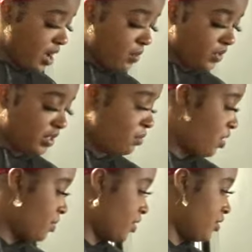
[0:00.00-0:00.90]
I want some
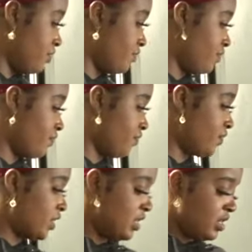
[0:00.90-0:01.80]
barbecue.
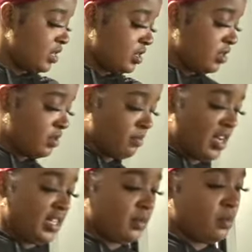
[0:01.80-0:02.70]
My
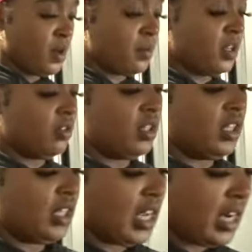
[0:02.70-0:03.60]
husband barbecued the
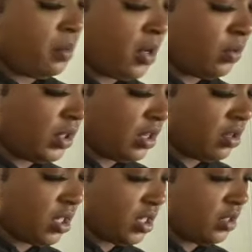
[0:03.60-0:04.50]
other day. That mug was so
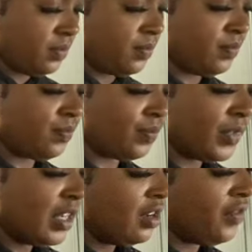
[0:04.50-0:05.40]
good.
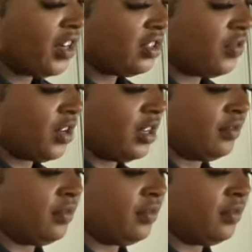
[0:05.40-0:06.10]
First of all,